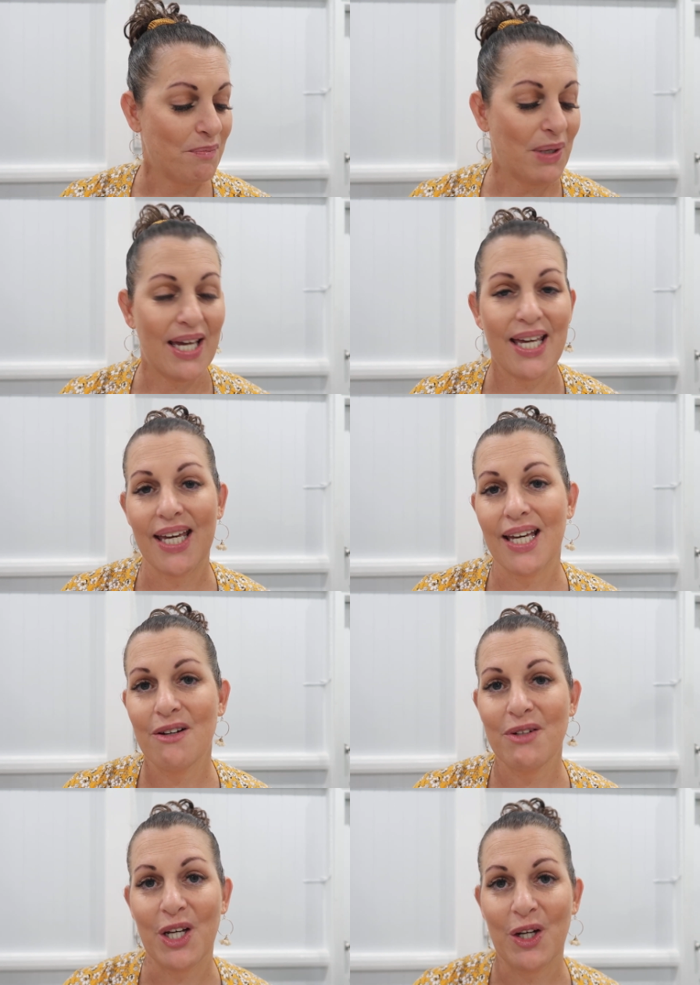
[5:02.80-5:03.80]
being
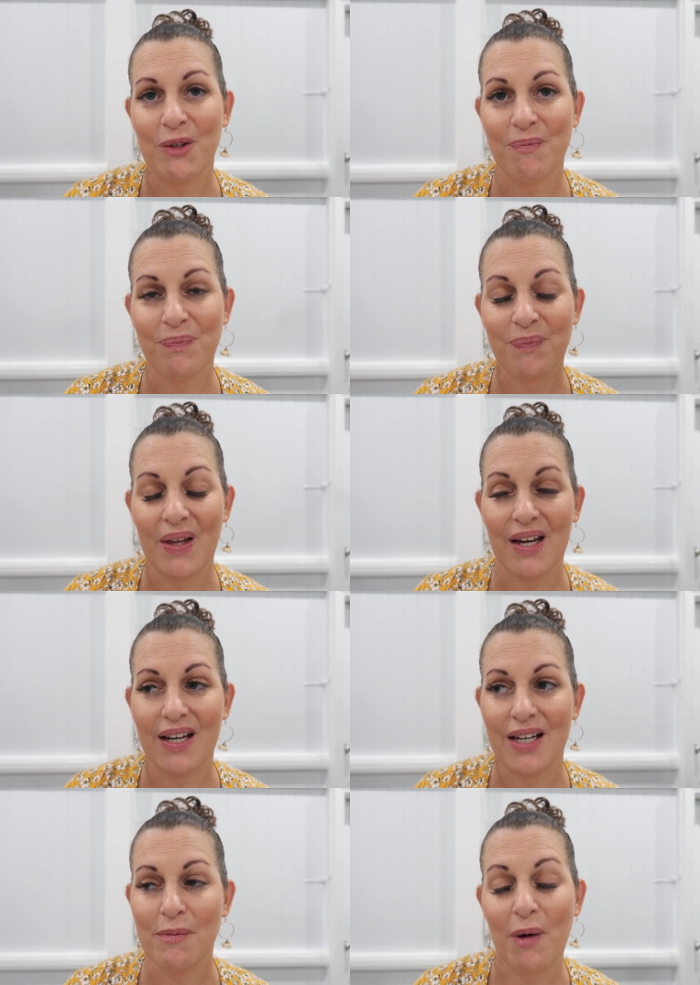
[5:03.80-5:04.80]
you know
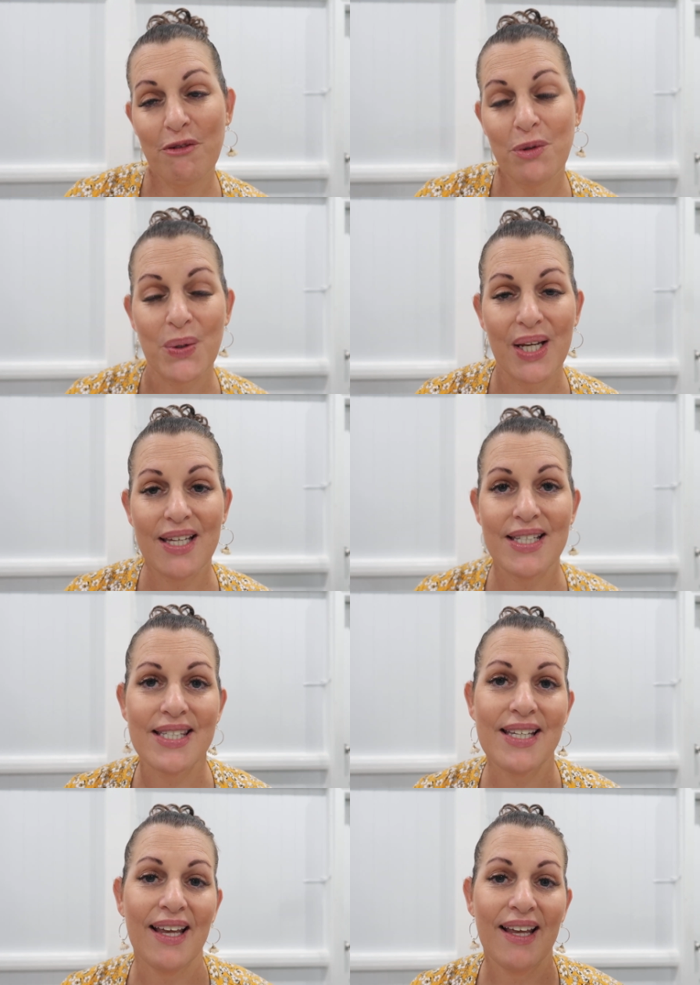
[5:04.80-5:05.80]
uh, in my
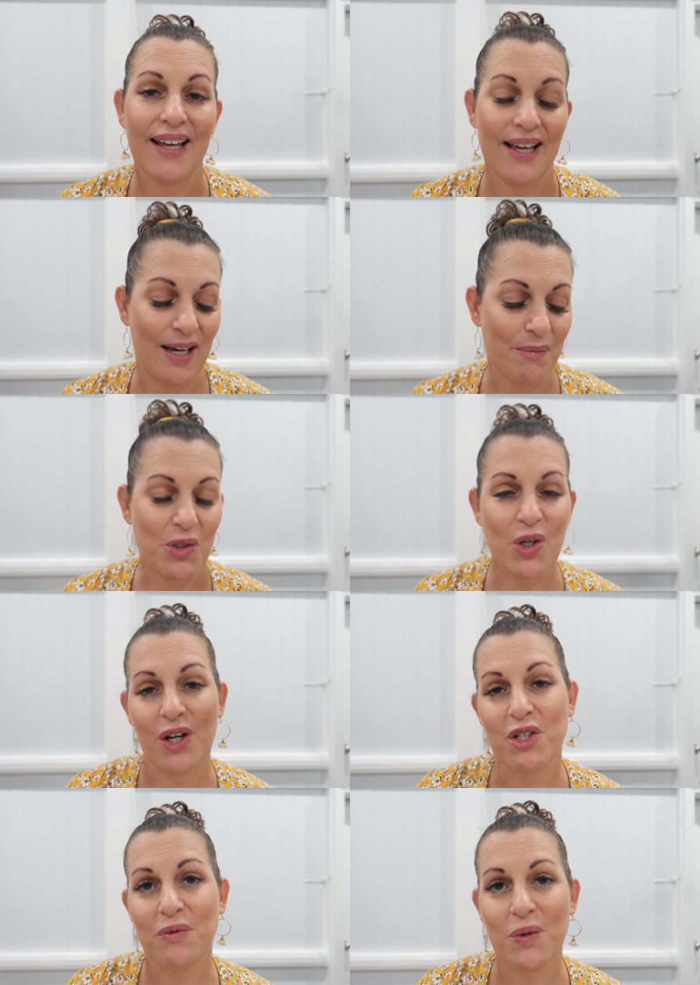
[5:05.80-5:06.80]
40s um,
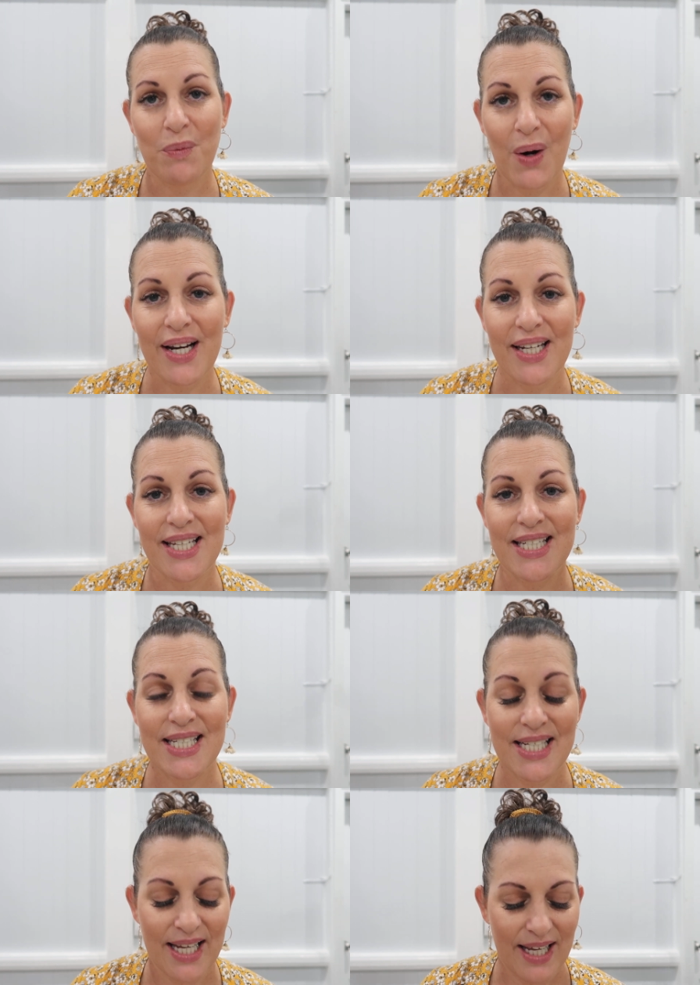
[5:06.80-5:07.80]
trying to fall
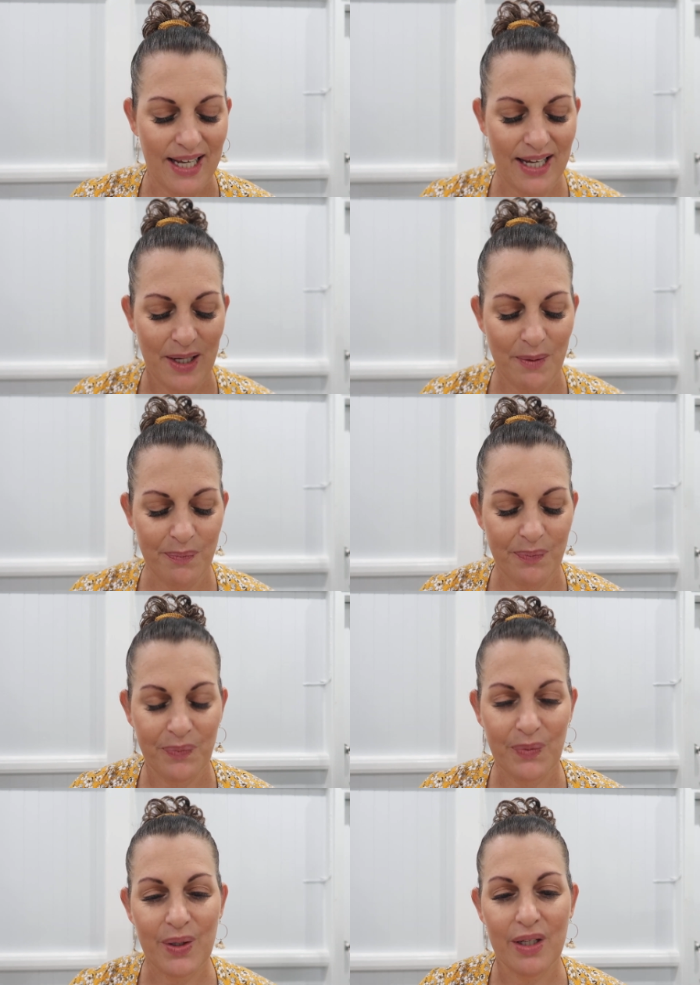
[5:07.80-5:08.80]
pregnant
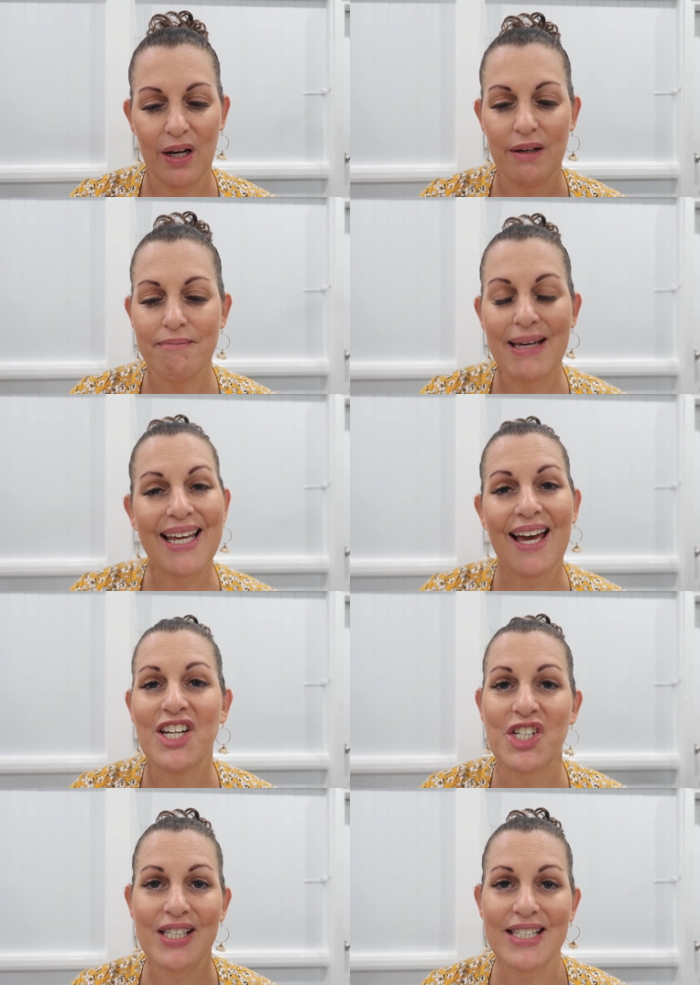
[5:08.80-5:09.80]
um, you know
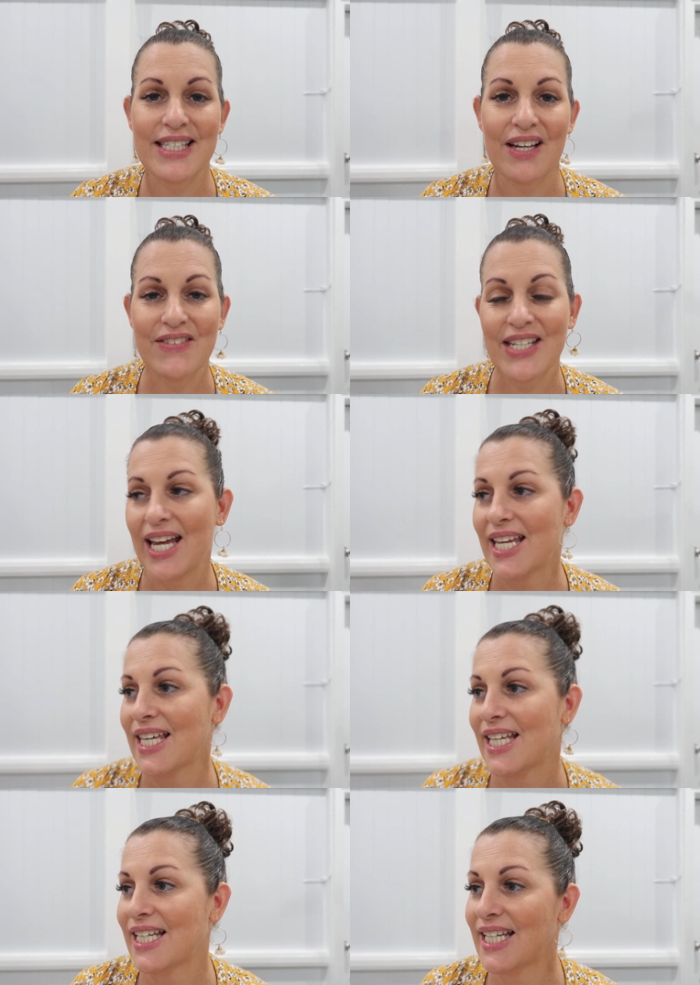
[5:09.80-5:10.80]
medications I've
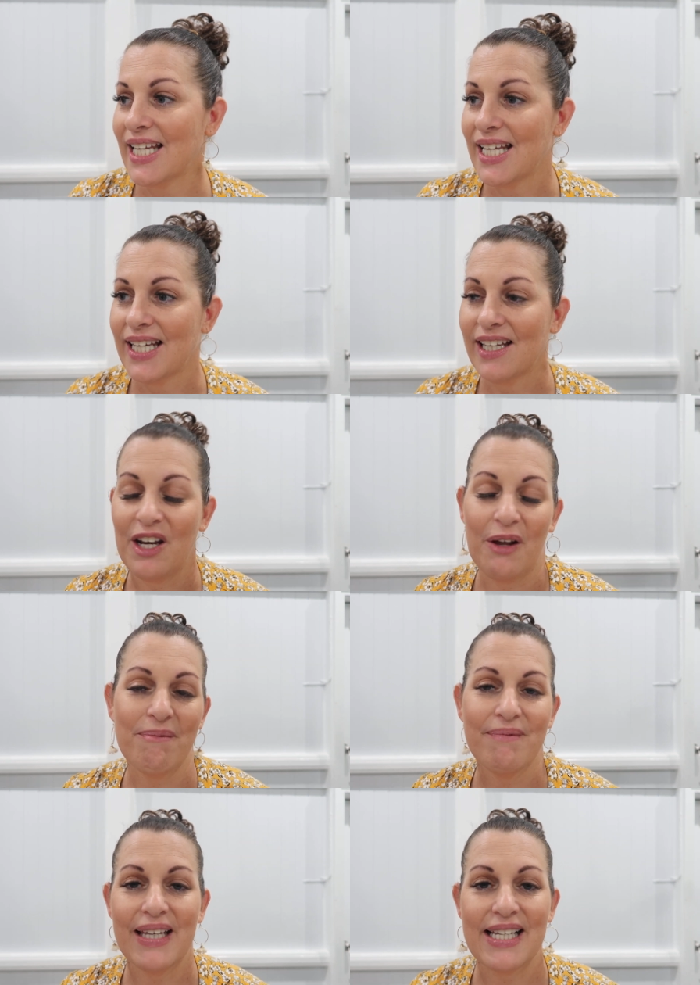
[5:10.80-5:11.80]
taken you
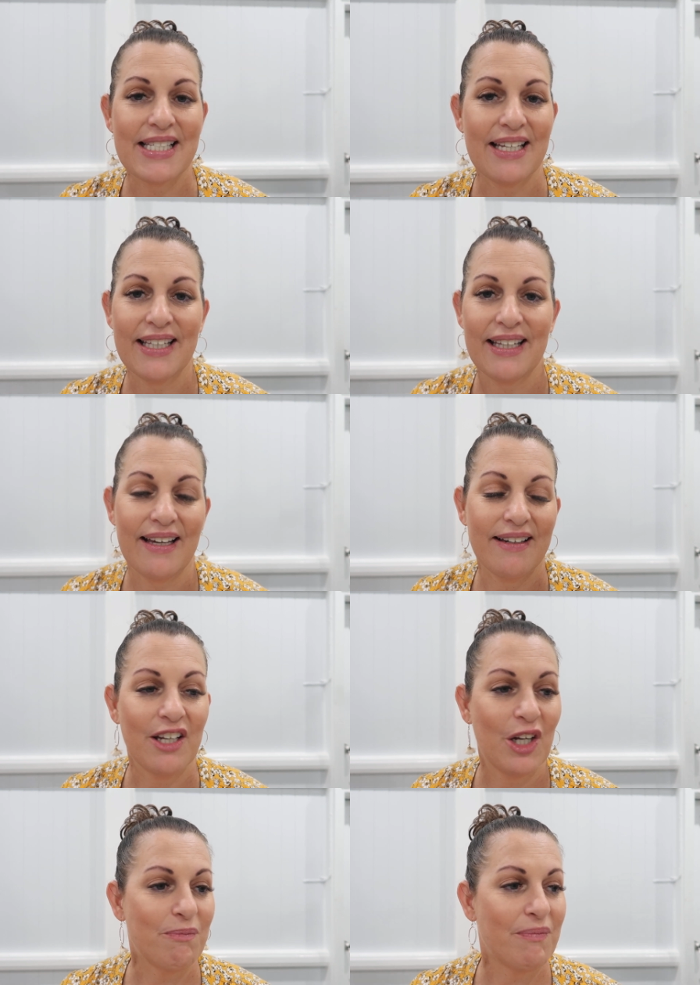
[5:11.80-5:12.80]
know things like that
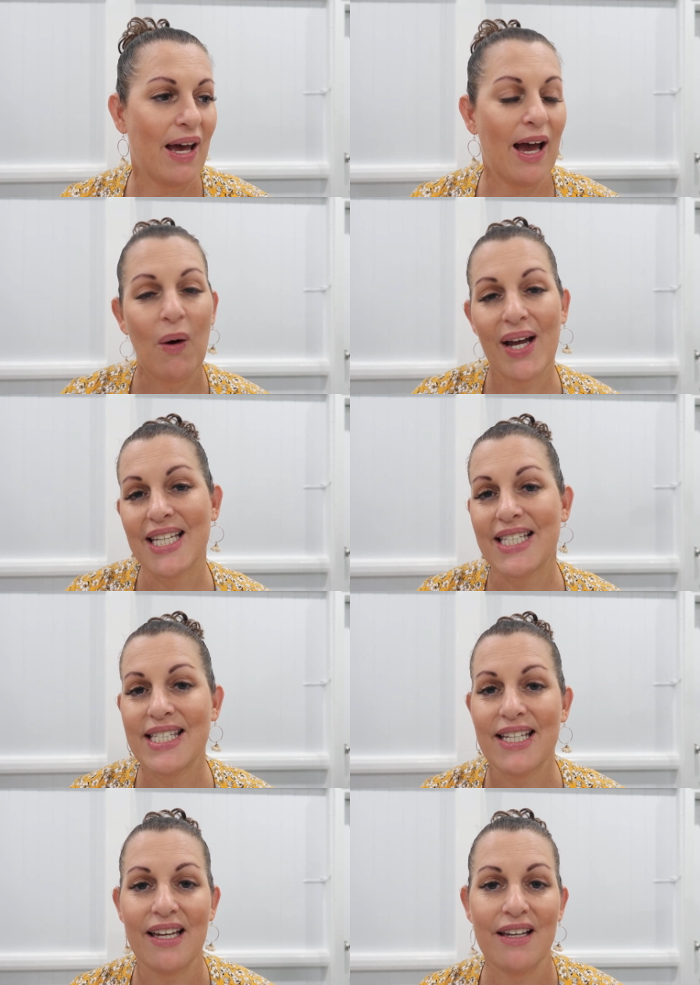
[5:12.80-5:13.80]
you know how I
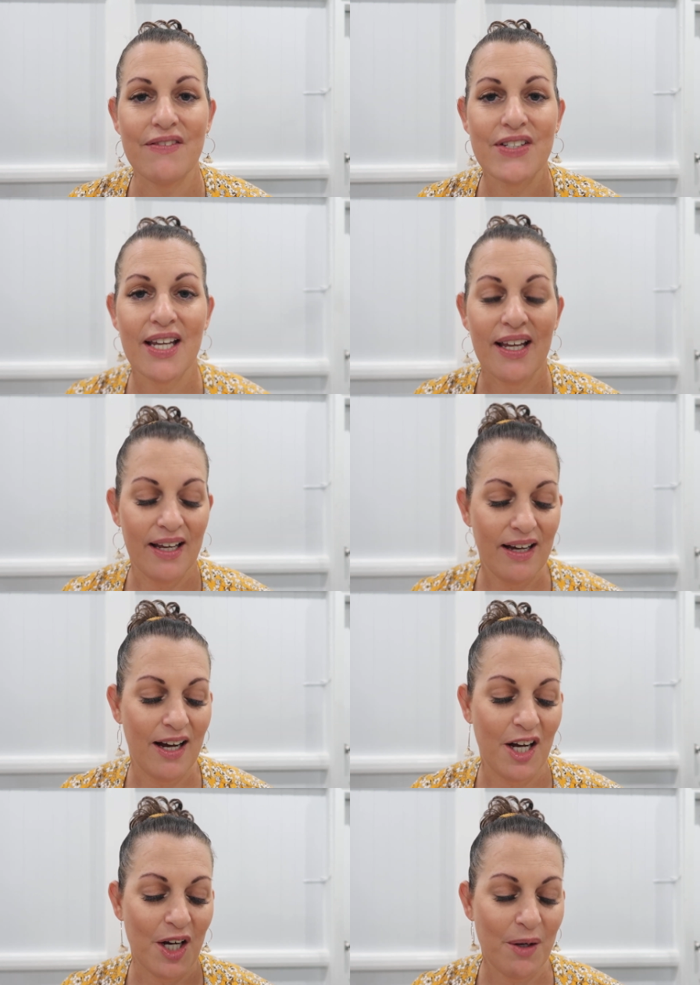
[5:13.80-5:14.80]
conceived
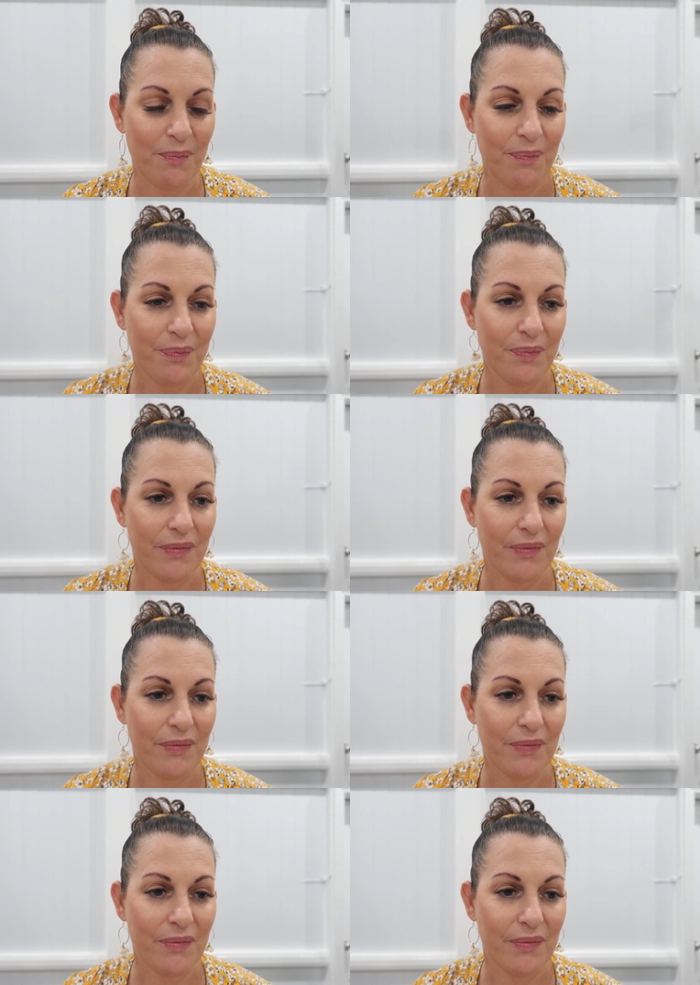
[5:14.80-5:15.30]
um,